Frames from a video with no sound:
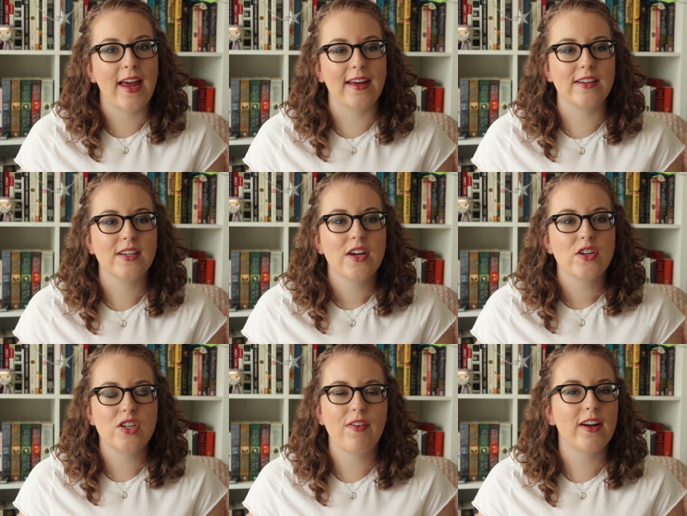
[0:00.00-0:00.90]
and
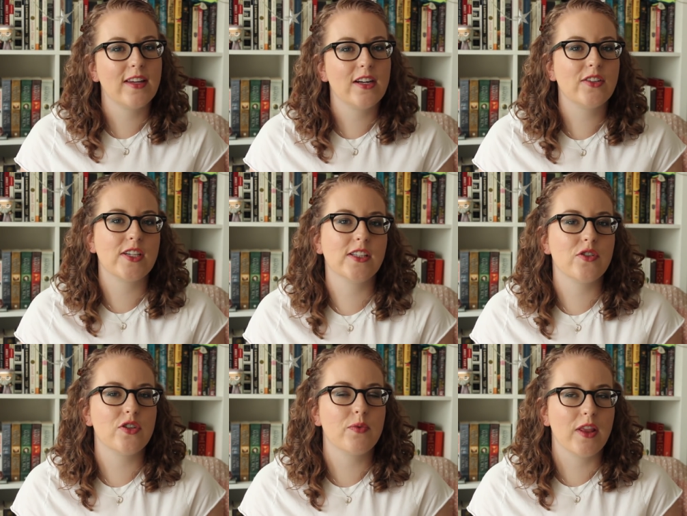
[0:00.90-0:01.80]
she felt a little
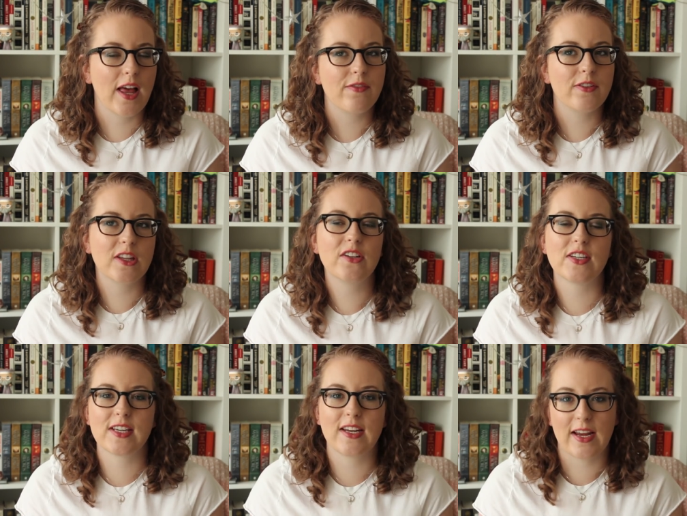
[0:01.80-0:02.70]
disillusioned with life, a little
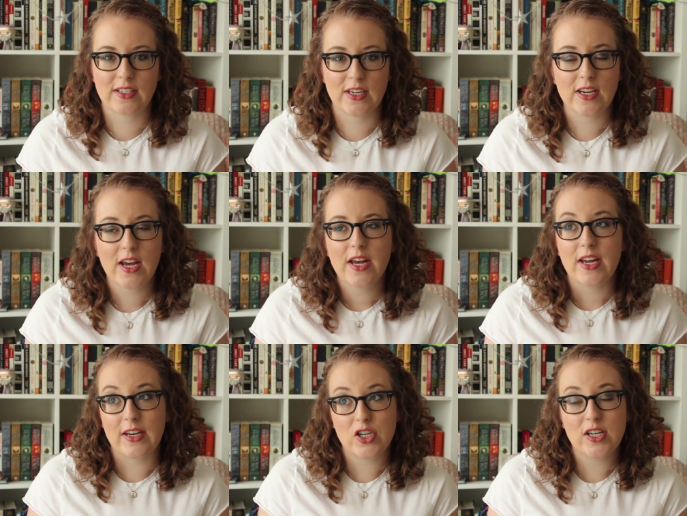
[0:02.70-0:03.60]
disconnected,
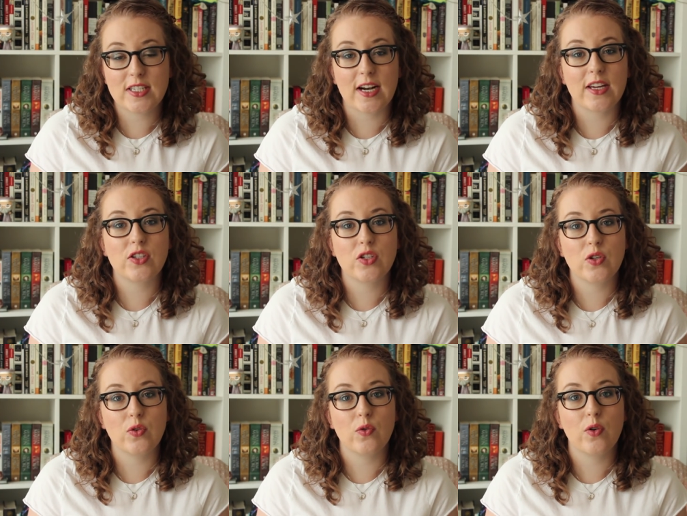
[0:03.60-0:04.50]
and she decided
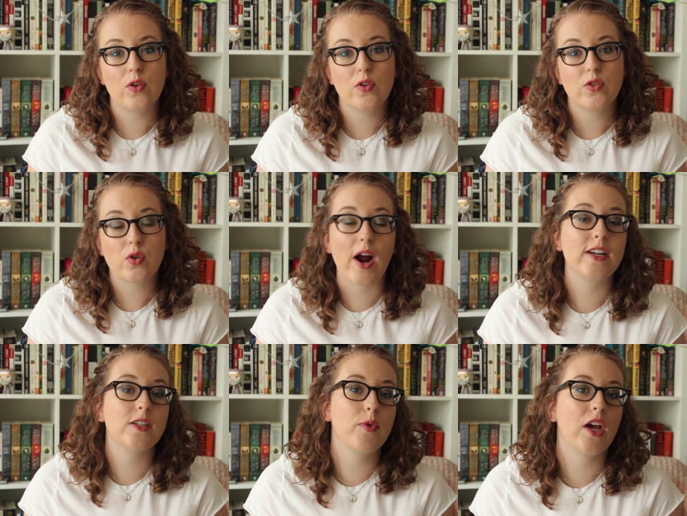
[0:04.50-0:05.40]
to try
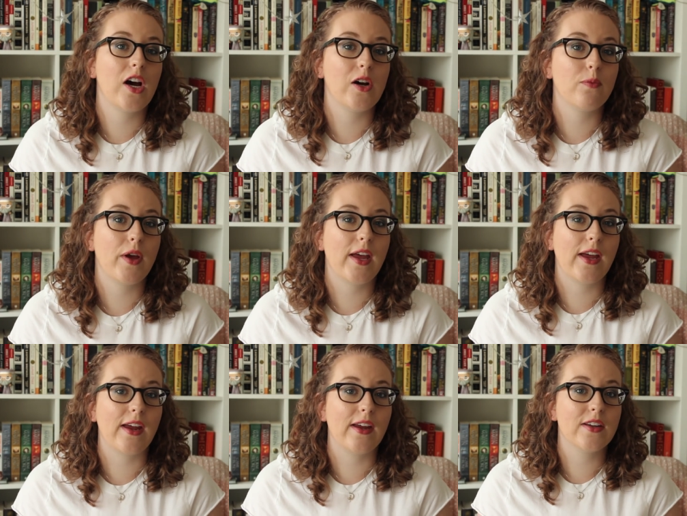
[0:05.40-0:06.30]
to become
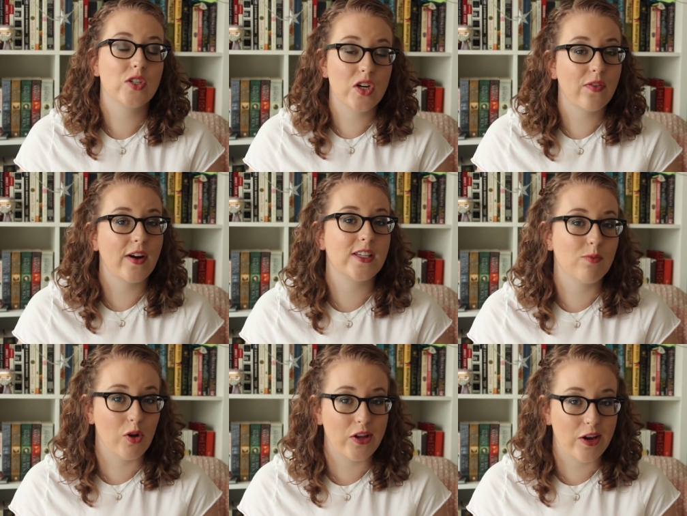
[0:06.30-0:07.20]
a certified
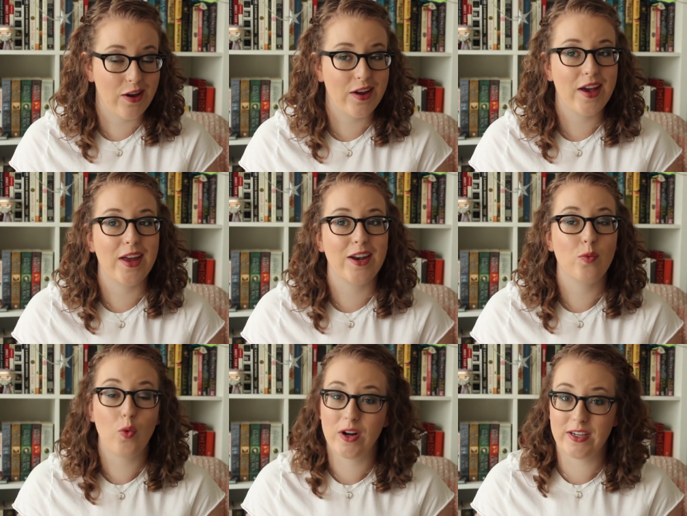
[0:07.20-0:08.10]
sommelier
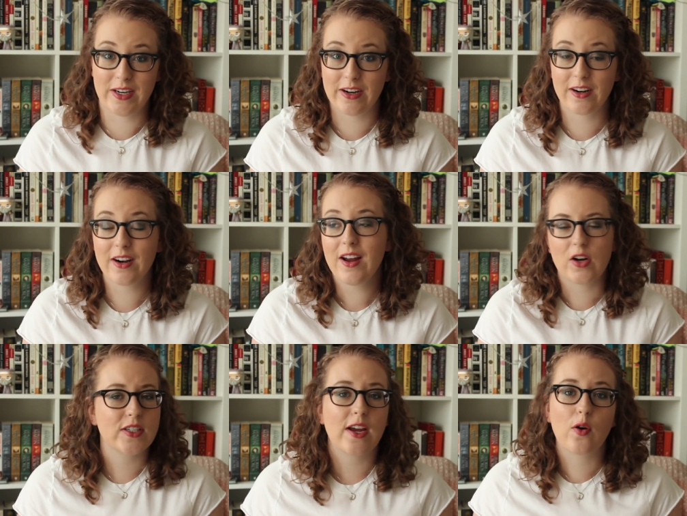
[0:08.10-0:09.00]
in one year. There
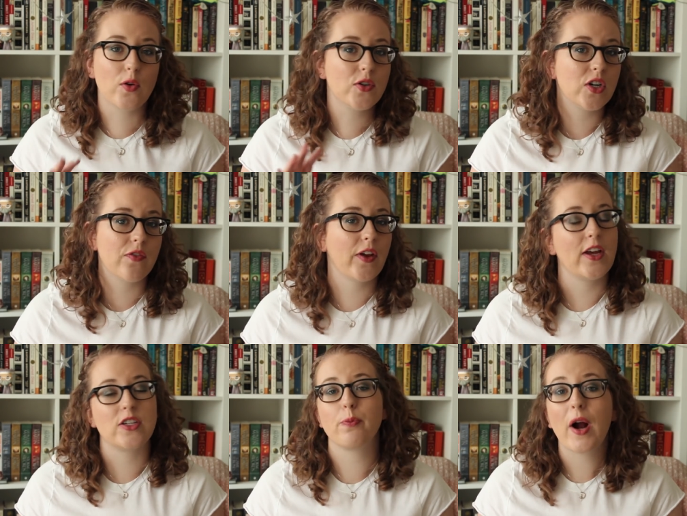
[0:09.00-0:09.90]
is a whole
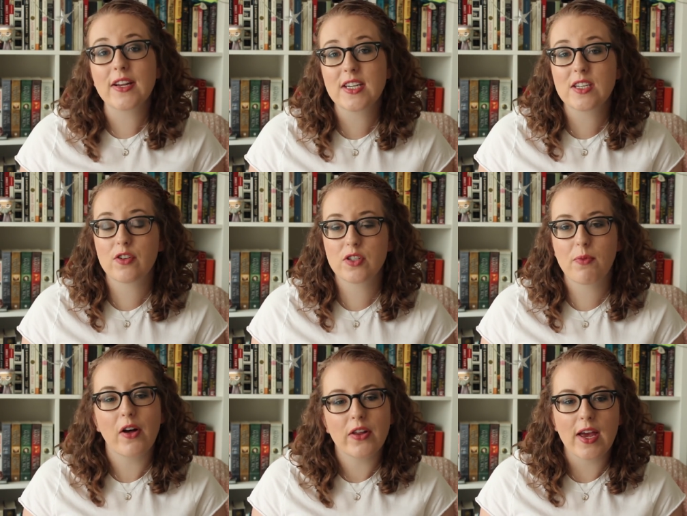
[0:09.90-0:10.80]
certification process for
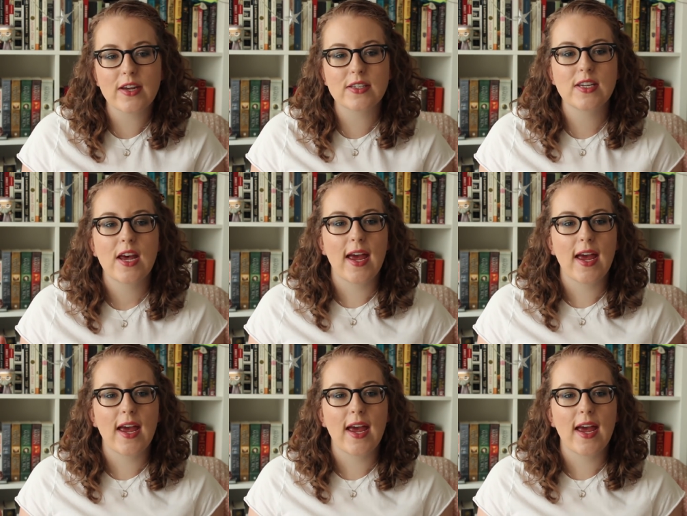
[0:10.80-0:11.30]
sommeliers